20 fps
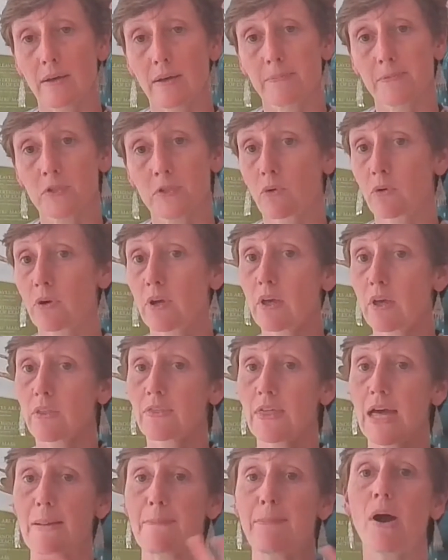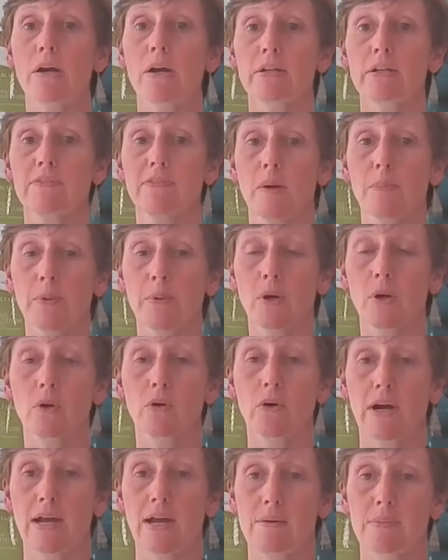So that part of our
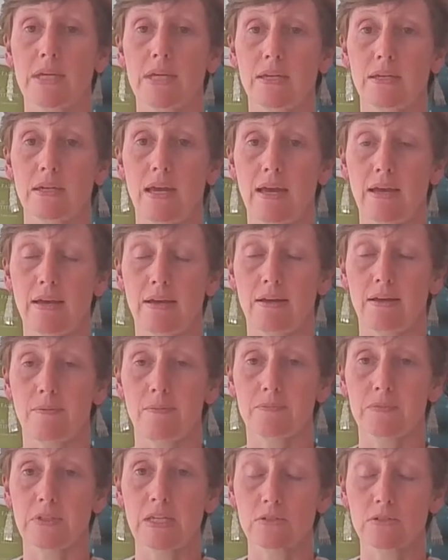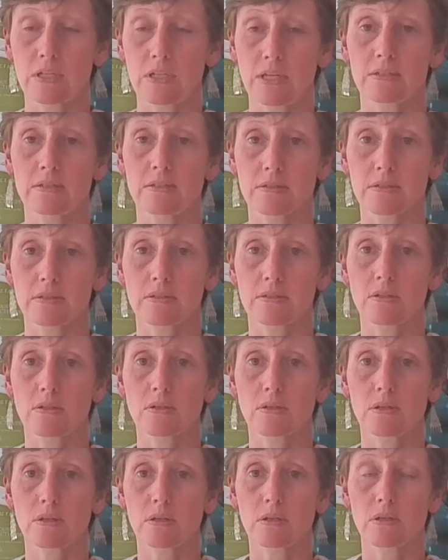program is,
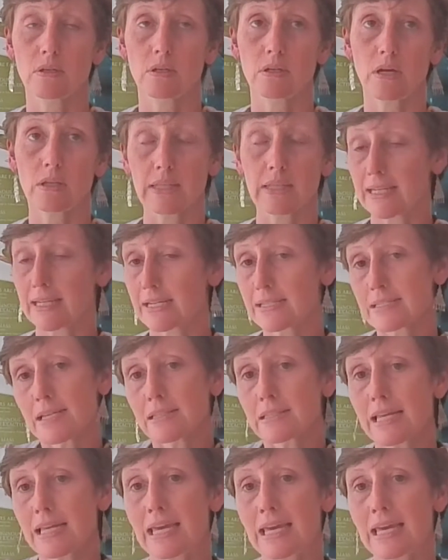like I said,